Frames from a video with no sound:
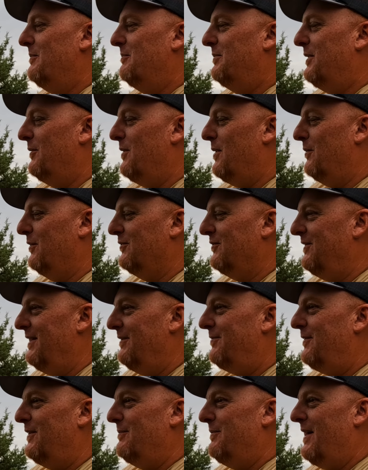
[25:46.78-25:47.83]
But what was
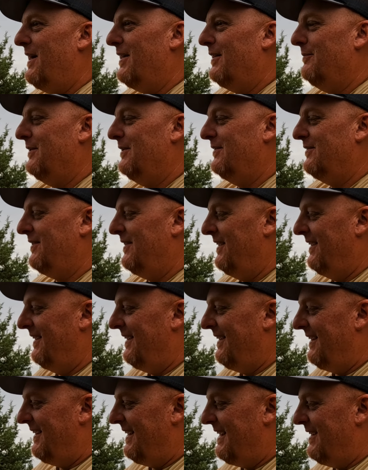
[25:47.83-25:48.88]
different about him is
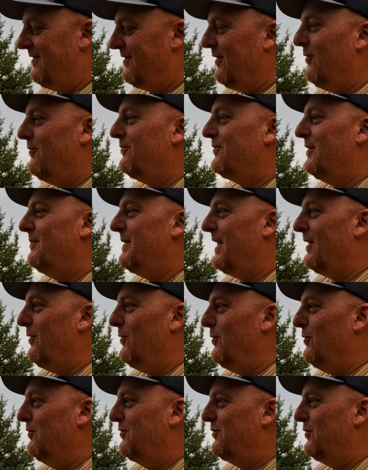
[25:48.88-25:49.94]
he's from that
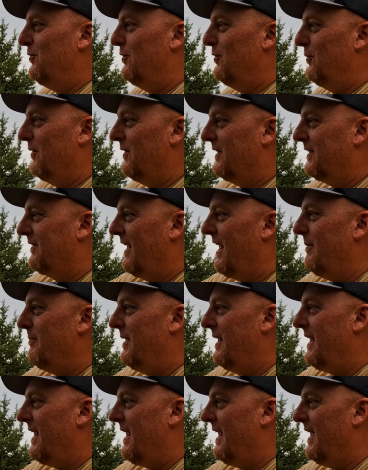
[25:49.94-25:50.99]
old school where he grabbed
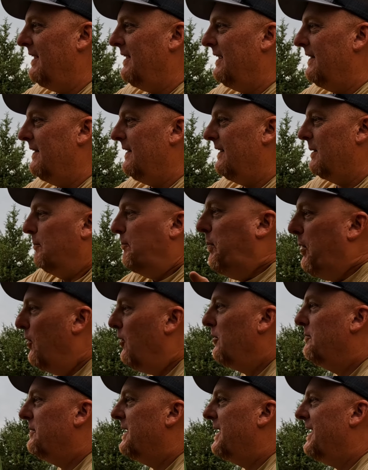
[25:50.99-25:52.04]
my hand, and he
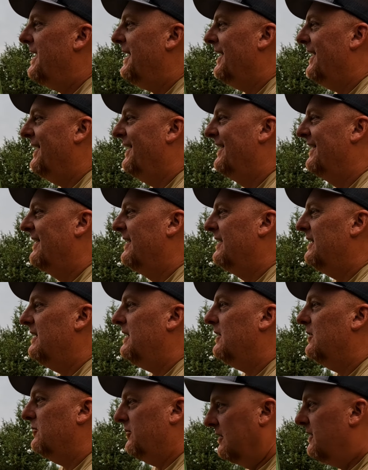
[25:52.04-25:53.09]
pulled me in.
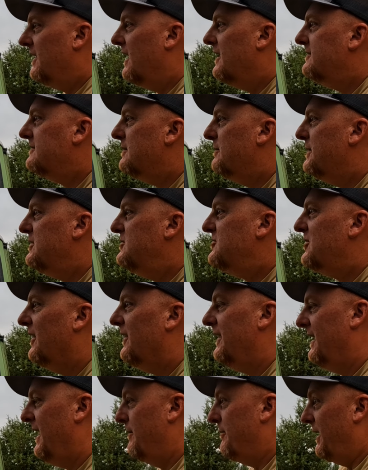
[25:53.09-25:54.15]
He goes, nice to meet you.
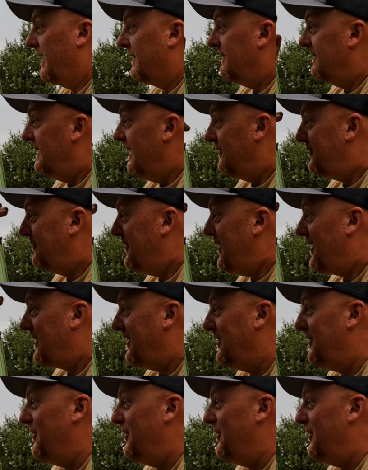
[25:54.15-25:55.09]
And I'm like this fucking